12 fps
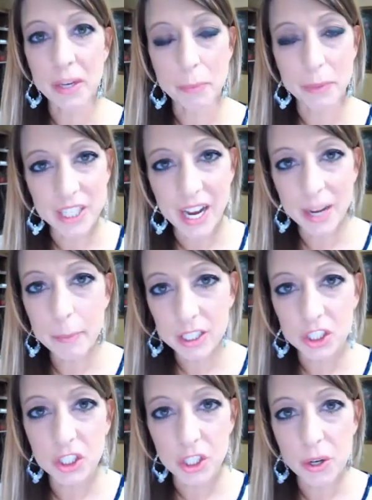which I'm going to
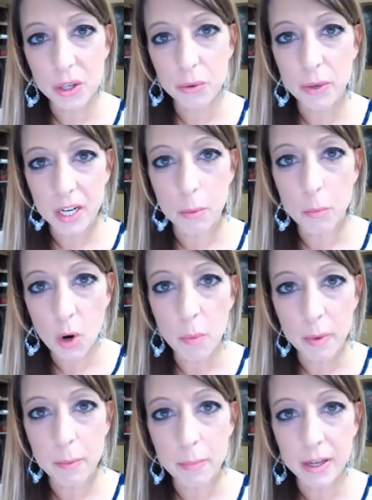show you in a
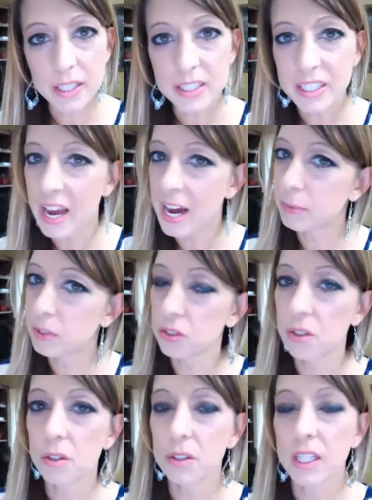moment, but it's
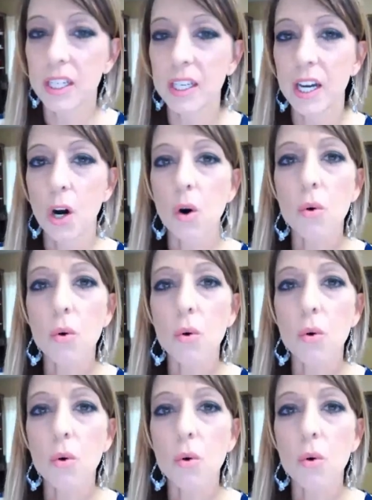absolutely